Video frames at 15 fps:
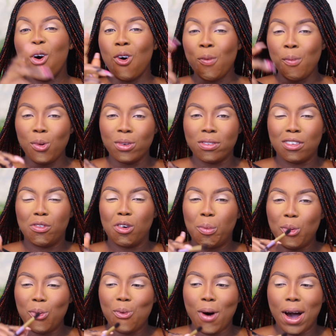Almost, if
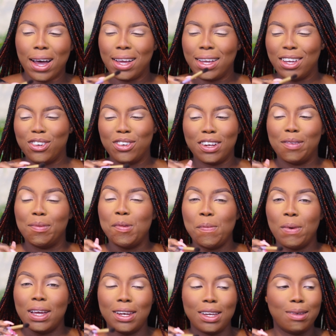I put Y, it would have
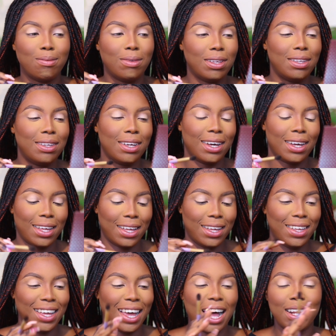been my name,
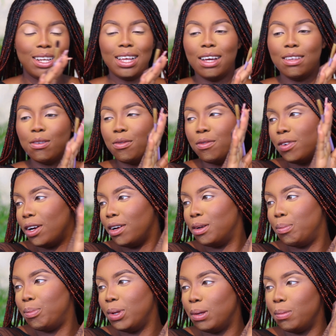Lydia. And it has a
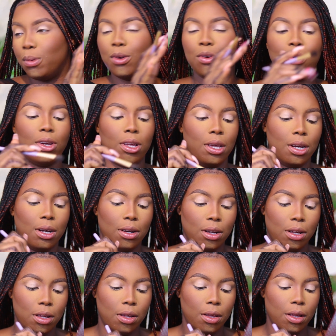very big mirror
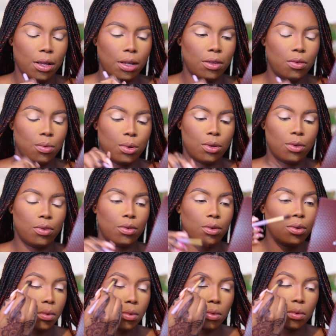here as well,
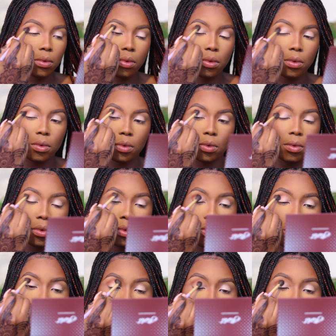so
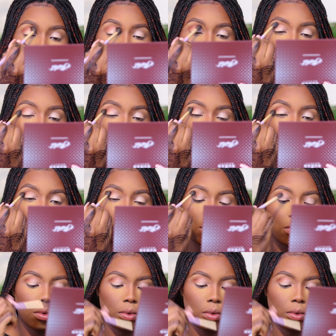it comes in